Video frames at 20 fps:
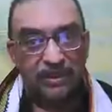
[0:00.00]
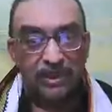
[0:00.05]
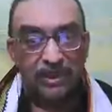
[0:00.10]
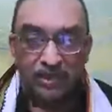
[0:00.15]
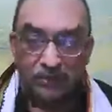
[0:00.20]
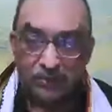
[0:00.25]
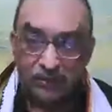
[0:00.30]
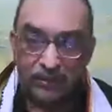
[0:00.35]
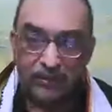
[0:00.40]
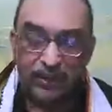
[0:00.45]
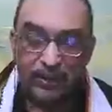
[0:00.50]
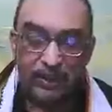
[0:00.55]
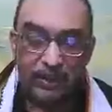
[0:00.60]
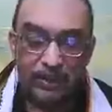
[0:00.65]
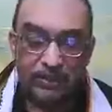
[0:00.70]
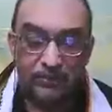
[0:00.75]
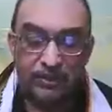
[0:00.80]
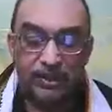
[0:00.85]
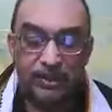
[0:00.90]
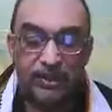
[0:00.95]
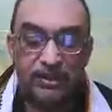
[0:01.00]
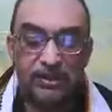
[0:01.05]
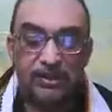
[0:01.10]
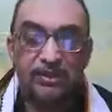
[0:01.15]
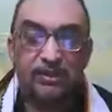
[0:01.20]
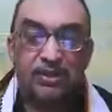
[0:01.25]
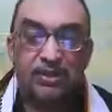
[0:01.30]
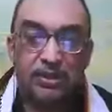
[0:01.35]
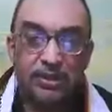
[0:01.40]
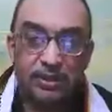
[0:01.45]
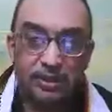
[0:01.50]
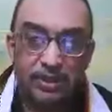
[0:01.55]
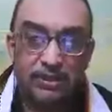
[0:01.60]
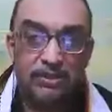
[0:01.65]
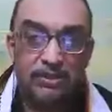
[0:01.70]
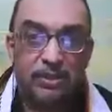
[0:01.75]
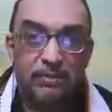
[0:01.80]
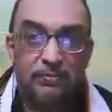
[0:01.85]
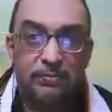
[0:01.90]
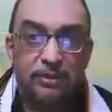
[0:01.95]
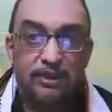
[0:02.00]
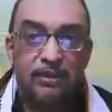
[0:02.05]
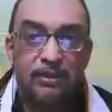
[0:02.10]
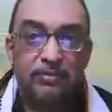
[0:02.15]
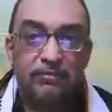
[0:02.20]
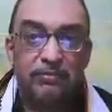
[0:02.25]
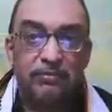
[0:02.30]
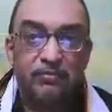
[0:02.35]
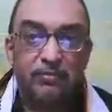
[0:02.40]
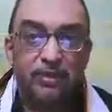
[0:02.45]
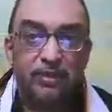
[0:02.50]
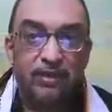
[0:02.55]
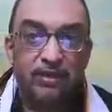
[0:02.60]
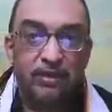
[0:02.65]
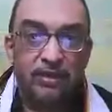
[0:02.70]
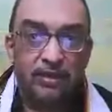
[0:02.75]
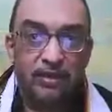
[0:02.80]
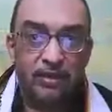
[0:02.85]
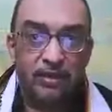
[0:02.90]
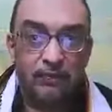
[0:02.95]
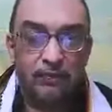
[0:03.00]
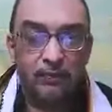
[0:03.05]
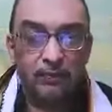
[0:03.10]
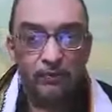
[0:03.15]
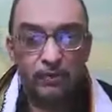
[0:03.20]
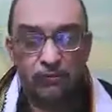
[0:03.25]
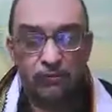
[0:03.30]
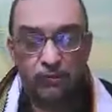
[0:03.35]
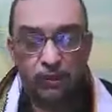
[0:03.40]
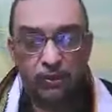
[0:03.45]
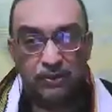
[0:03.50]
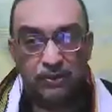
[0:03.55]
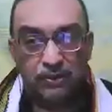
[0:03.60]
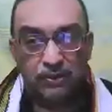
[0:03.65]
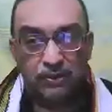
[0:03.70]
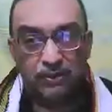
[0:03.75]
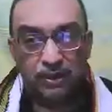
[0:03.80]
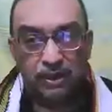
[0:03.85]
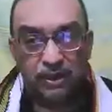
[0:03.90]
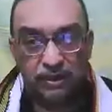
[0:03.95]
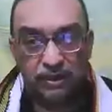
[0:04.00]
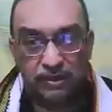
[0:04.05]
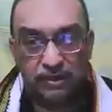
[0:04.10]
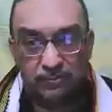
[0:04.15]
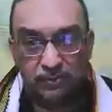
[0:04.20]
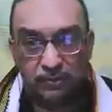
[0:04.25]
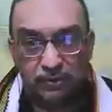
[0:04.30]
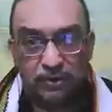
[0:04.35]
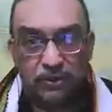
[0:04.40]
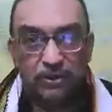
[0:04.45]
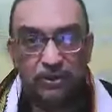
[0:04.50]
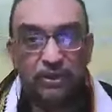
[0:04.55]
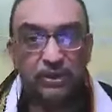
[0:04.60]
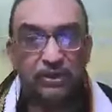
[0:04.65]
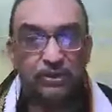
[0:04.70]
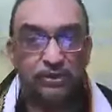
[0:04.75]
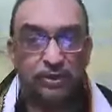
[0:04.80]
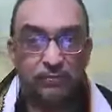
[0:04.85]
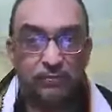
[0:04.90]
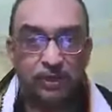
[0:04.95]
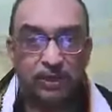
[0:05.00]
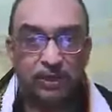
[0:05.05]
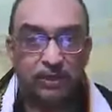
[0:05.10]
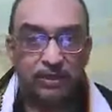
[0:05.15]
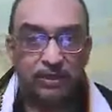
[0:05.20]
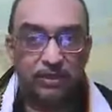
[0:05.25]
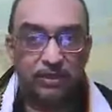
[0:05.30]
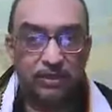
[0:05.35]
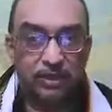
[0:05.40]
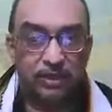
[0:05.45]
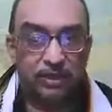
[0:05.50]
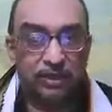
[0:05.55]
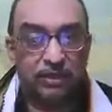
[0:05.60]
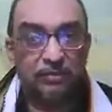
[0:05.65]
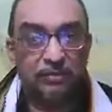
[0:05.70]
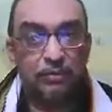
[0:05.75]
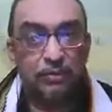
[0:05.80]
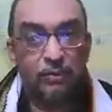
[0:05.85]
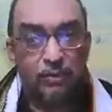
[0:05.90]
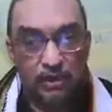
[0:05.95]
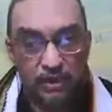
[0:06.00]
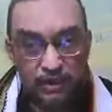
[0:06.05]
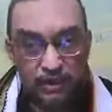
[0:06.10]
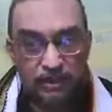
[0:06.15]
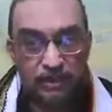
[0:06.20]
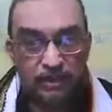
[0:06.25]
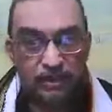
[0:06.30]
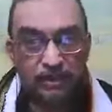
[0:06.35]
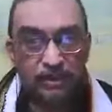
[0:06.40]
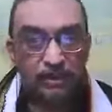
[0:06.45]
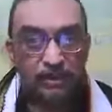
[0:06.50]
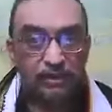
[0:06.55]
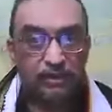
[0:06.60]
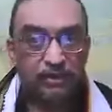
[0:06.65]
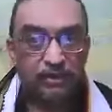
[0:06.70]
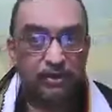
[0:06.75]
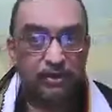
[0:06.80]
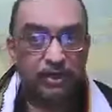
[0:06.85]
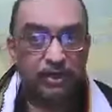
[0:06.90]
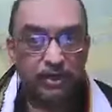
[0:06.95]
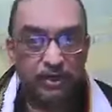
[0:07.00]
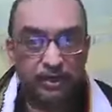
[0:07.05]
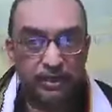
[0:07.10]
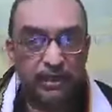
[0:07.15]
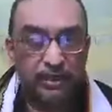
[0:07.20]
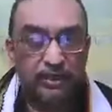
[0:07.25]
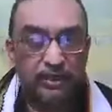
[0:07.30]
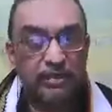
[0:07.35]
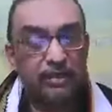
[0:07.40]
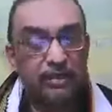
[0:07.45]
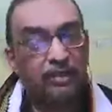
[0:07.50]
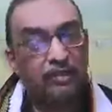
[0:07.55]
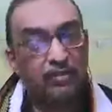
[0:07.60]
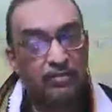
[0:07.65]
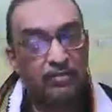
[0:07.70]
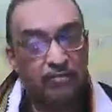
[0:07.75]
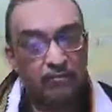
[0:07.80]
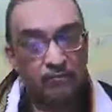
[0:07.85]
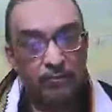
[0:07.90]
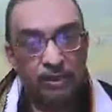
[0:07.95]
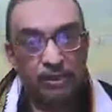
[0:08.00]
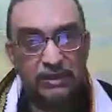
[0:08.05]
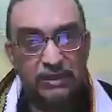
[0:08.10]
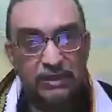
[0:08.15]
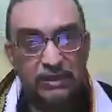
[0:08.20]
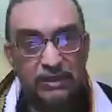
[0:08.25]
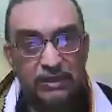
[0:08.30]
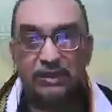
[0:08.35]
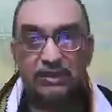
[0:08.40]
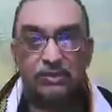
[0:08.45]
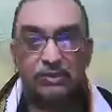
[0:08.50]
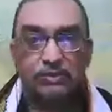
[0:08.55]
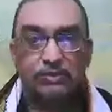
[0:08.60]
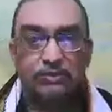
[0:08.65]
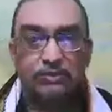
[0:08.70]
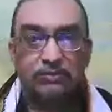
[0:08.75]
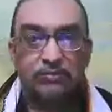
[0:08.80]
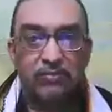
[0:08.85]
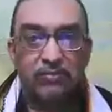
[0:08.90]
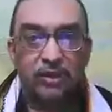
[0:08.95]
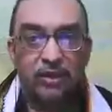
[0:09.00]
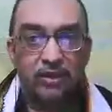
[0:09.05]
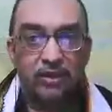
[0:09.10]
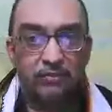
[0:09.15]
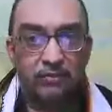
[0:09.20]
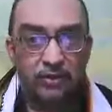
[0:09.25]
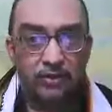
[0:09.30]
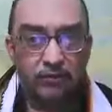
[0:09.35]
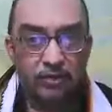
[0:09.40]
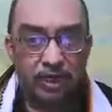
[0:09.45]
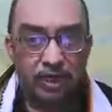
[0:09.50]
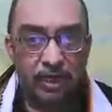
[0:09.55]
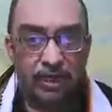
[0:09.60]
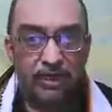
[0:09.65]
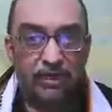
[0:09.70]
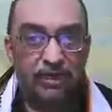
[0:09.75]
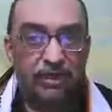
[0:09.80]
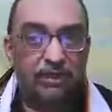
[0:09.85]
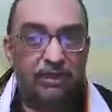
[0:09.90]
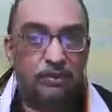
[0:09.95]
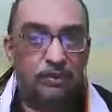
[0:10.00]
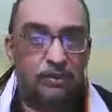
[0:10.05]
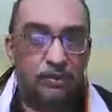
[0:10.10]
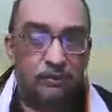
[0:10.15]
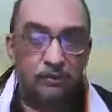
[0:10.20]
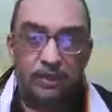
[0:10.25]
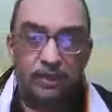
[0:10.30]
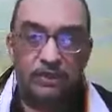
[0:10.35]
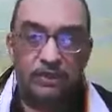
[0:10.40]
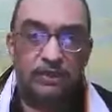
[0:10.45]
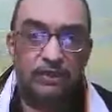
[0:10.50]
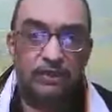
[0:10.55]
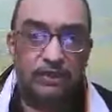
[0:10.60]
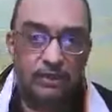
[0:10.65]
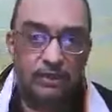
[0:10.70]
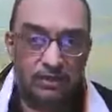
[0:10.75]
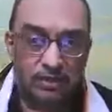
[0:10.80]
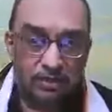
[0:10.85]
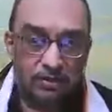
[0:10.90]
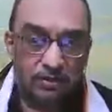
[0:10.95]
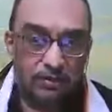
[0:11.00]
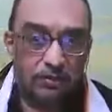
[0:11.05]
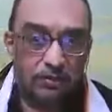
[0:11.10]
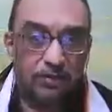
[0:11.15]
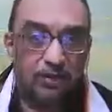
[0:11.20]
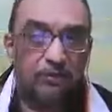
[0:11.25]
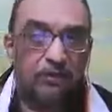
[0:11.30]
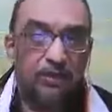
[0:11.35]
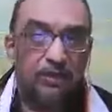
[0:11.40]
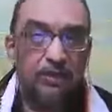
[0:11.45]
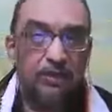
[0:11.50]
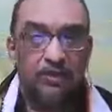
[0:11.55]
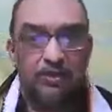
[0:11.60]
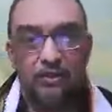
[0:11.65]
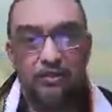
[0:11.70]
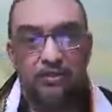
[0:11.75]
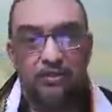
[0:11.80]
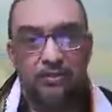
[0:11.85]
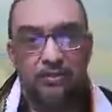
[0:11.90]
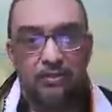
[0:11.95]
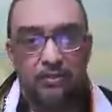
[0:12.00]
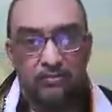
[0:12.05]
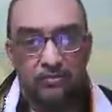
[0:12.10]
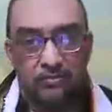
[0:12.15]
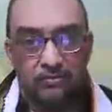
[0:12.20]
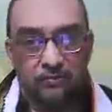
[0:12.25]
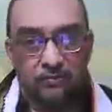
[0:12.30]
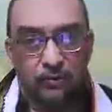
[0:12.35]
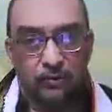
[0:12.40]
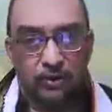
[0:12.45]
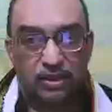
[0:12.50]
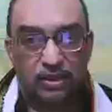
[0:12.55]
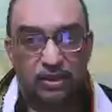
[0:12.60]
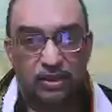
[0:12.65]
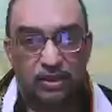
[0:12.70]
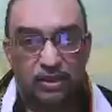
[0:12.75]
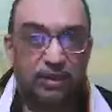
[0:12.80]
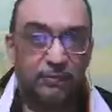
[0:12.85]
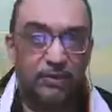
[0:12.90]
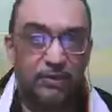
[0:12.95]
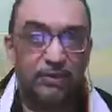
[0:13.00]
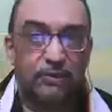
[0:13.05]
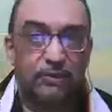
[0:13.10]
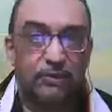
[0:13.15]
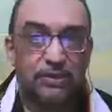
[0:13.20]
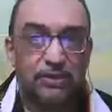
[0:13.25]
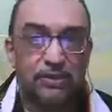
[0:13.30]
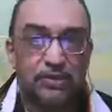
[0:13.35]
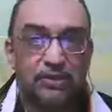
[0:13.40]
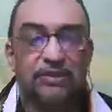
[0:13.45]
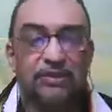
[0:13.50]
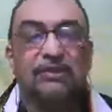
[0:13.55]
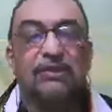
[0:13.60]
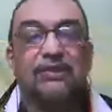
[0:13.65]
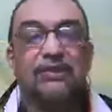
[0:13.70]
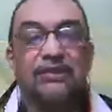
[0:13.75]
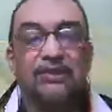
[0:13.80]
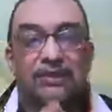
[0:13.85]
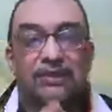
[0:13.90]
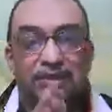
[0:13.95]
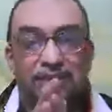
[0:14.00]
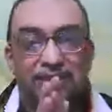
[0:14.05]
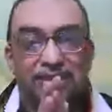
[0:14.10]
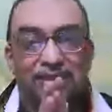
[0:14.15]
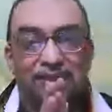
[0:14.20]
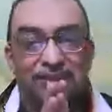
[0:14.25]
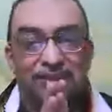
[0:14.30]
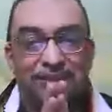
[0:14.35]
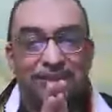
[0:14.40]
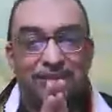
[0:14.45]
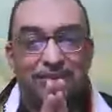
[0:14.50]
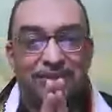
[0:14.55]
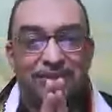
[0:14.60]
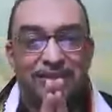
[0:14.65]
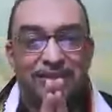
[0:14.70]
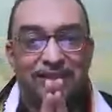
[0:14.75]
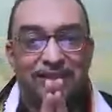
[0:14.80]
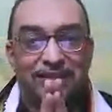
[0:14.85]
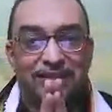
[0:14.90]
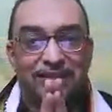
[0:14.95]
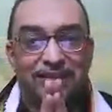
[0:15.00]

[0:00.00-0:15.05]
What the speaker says: If you have any queries on this topic, if you want to know anything more on this topic, anything more technical or detail, please let us know. We will address those questions through our forthcoming episodes. Namaskar.